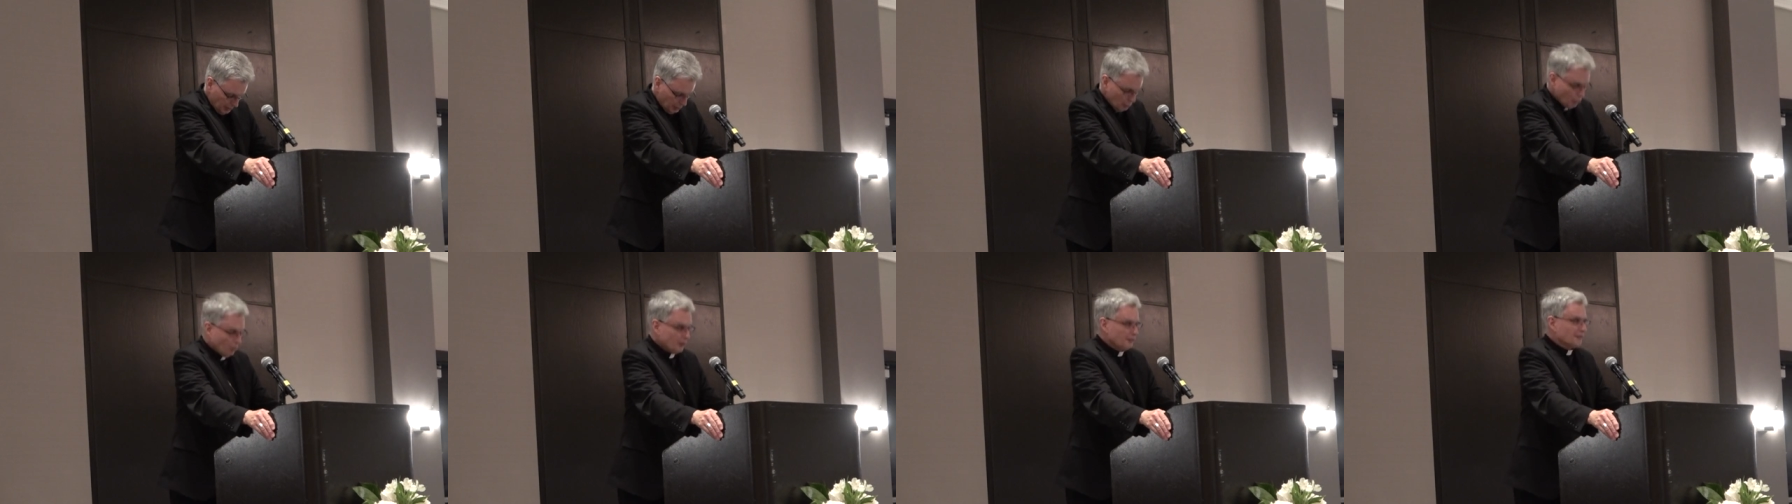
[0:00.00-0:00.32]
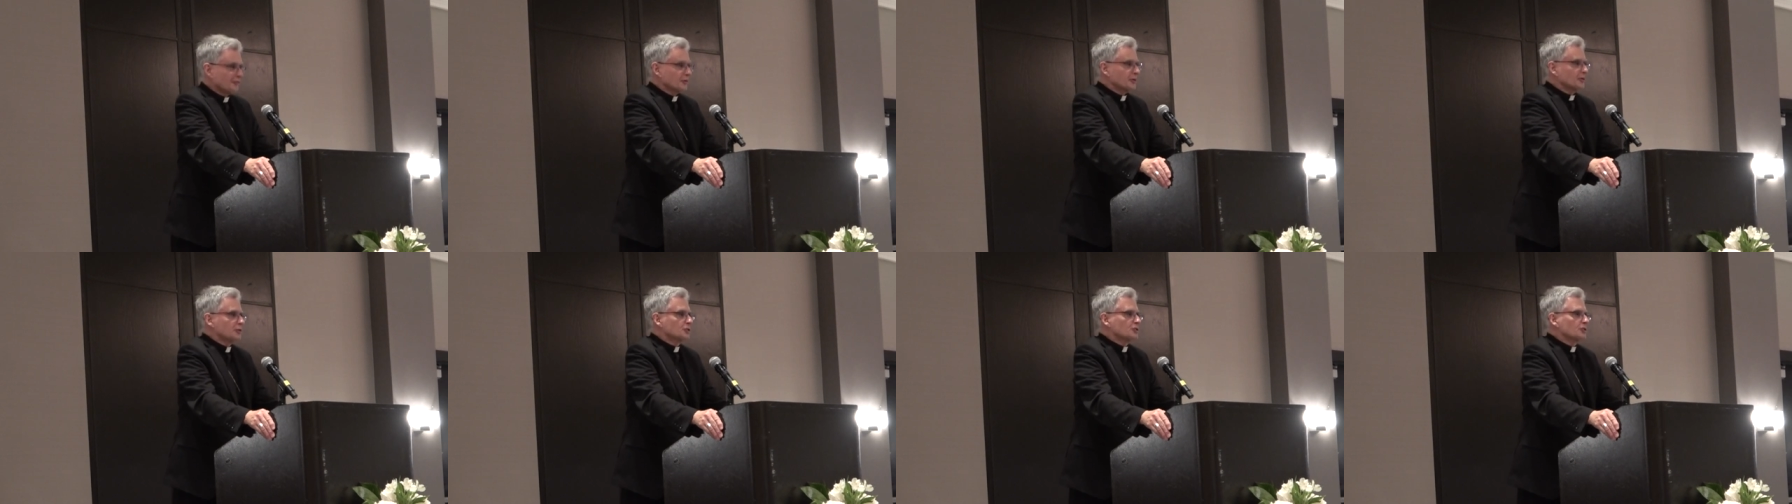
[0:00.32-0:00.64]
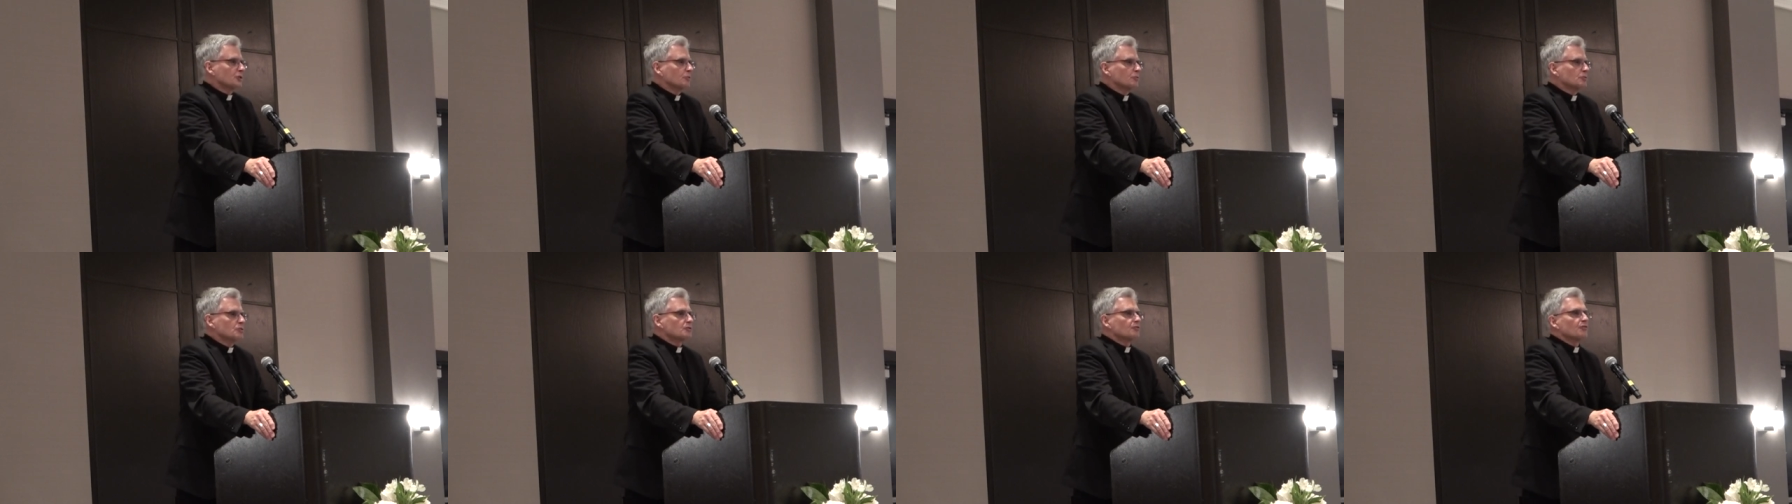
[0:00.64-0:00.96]
an
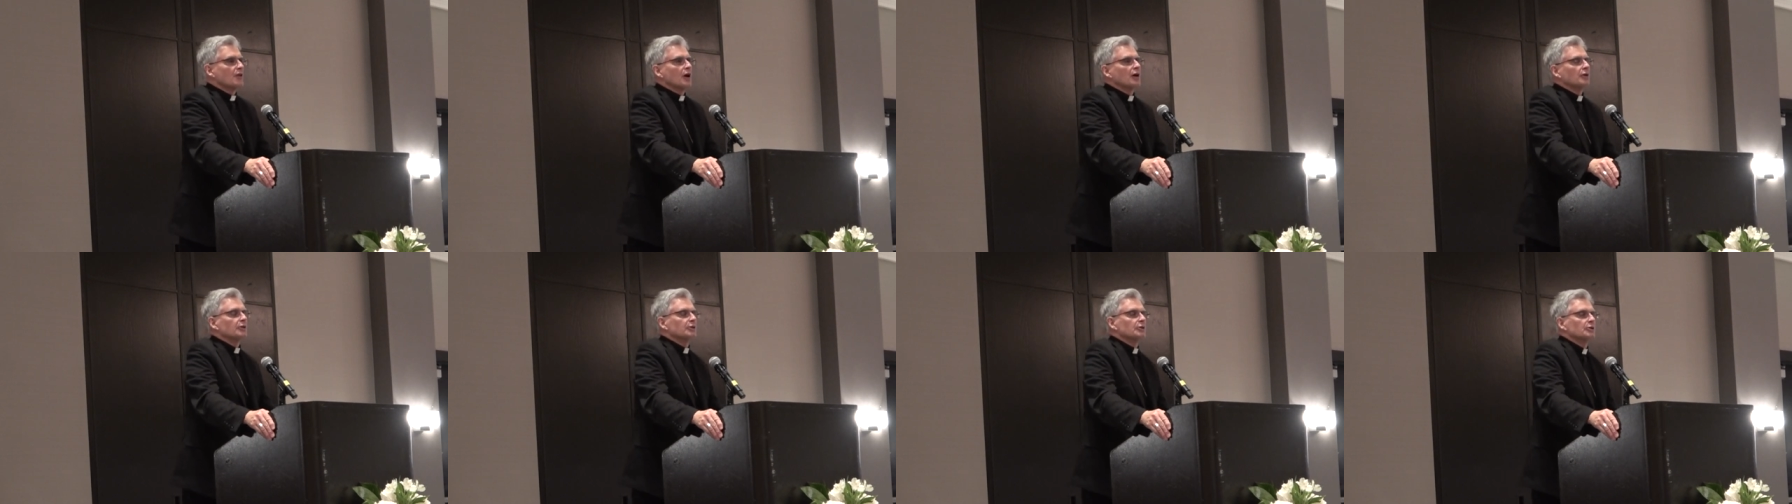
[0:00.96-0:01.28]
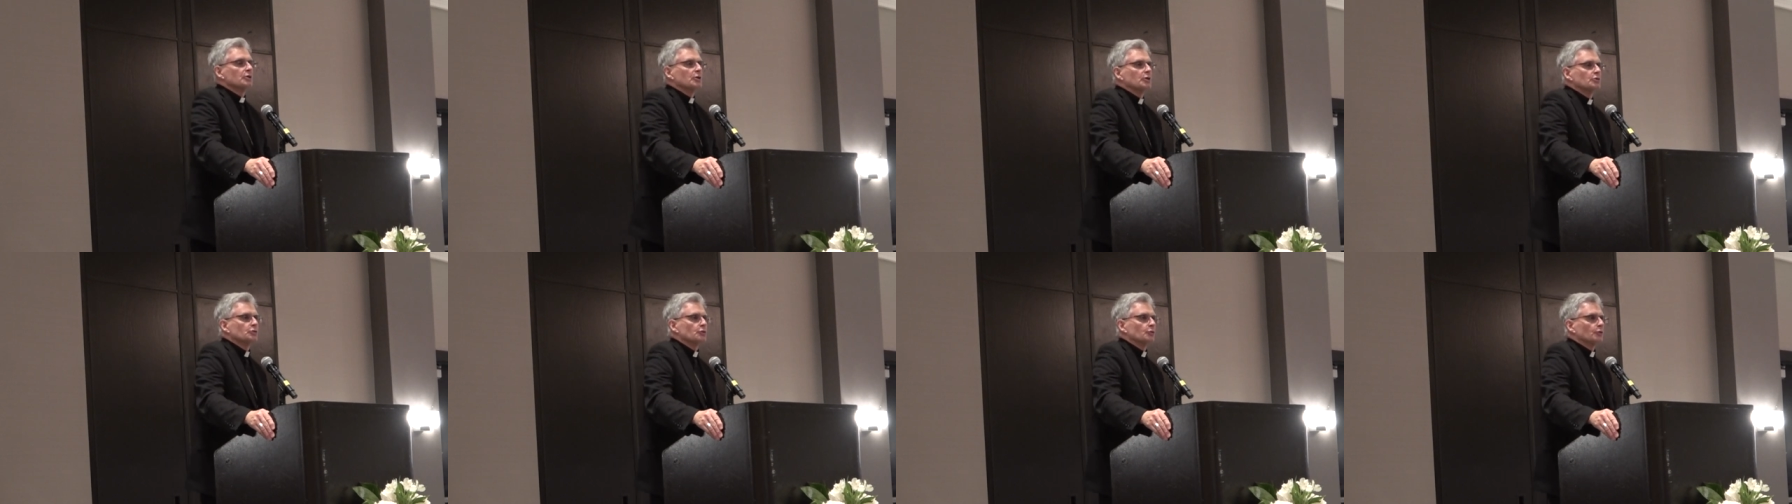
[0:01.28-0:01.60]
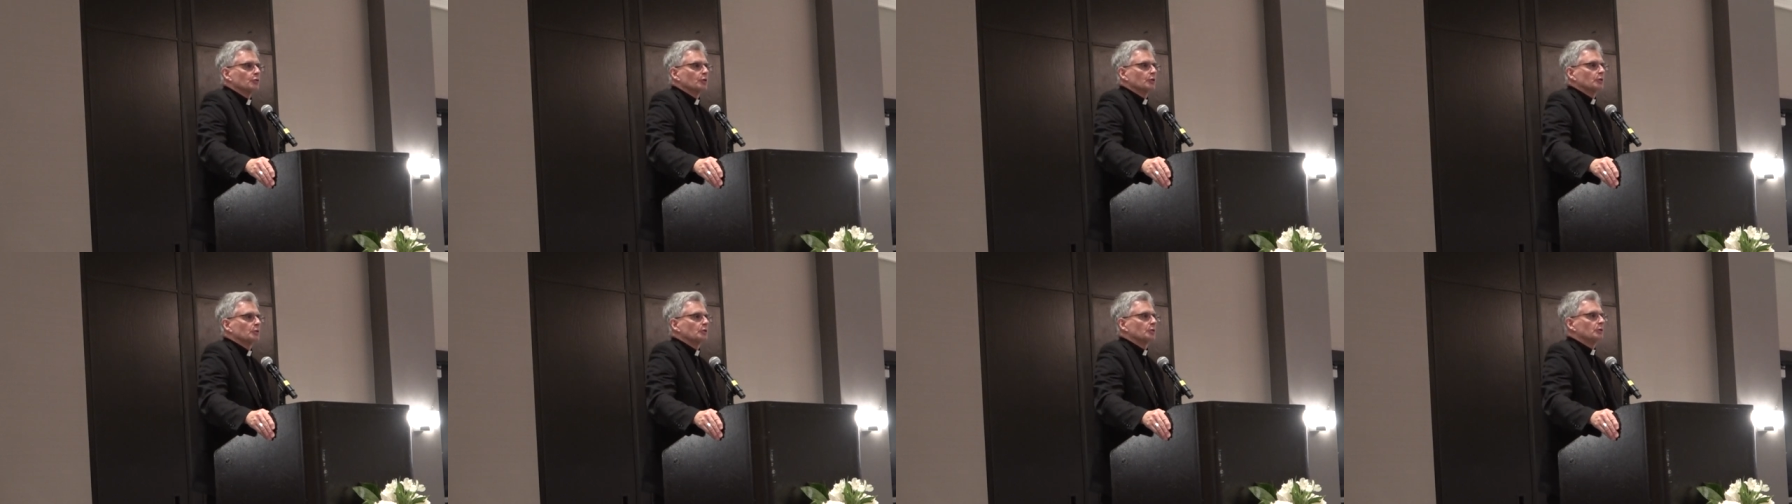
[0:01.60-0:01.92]
orphanage that was founded
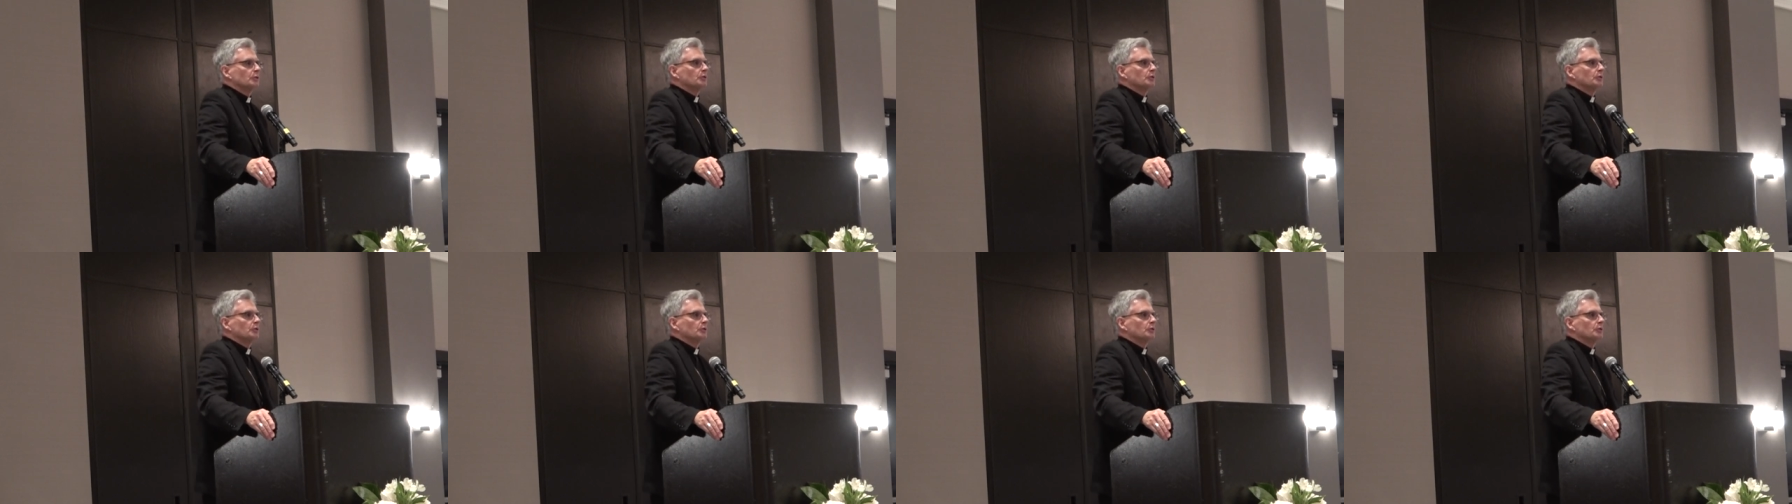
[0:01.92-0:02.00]
during